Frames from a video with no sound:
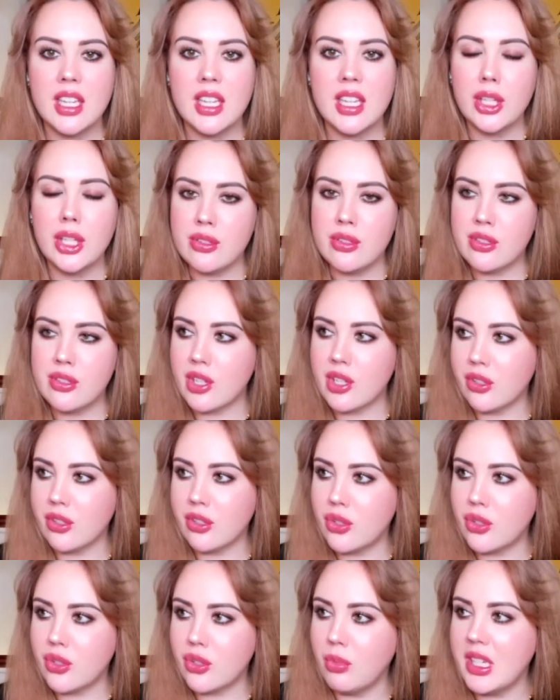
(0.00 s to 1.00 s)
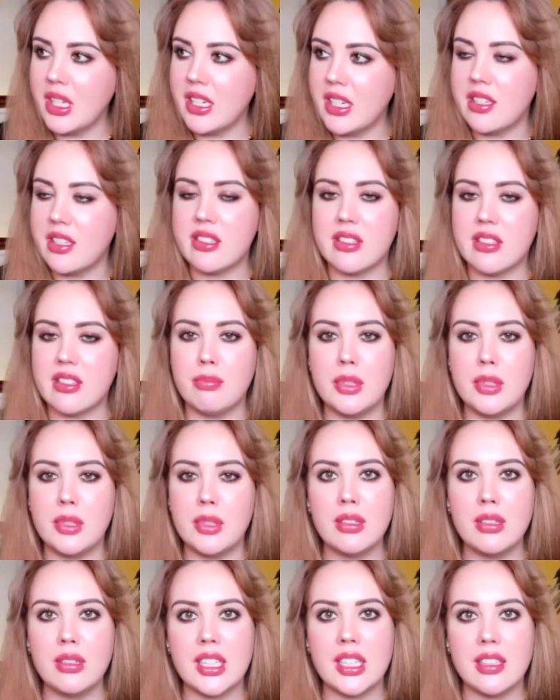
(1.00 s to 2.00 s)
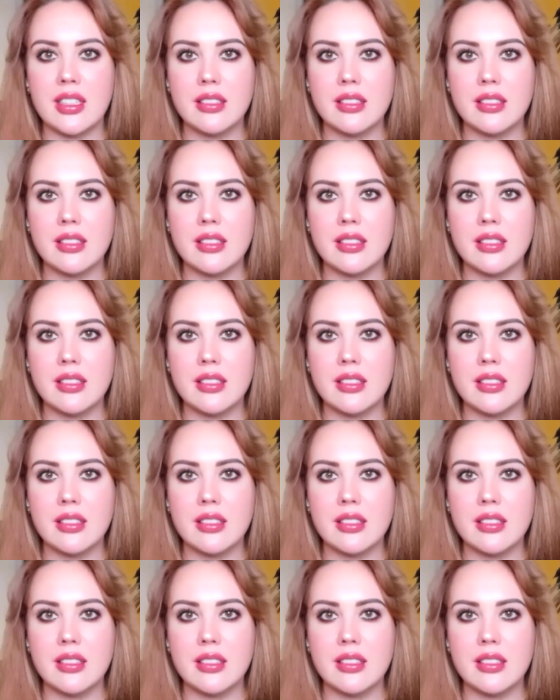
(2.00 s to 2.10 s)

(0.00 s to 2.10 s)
You start to witness the beauty,